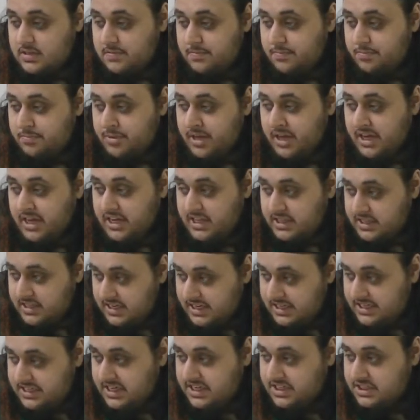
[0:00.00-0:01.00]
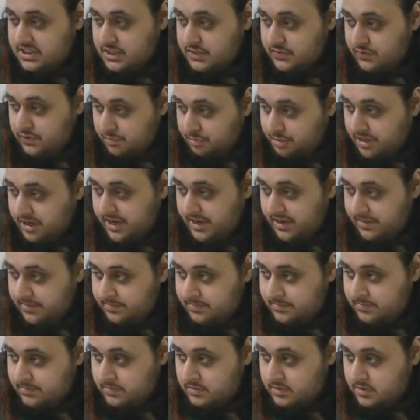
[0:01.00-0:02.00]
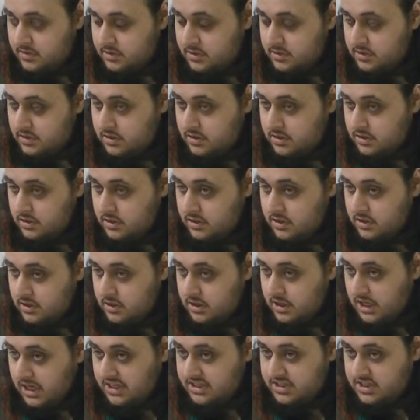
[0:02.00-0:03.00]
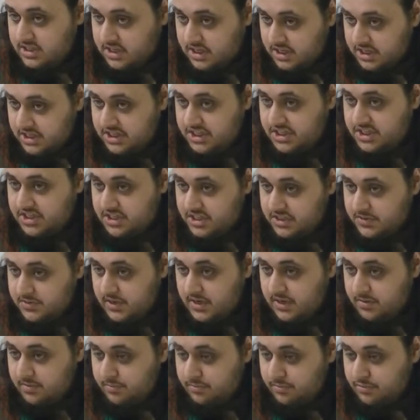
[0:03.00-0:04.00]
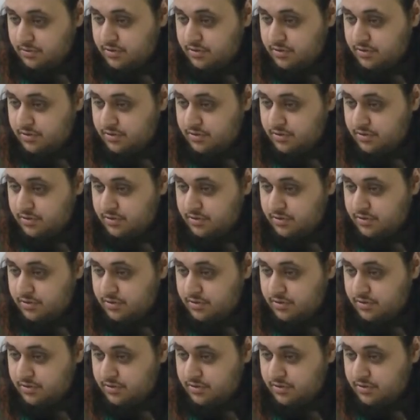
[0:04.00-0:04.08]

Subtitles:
making the intention for prayer is a condition as well,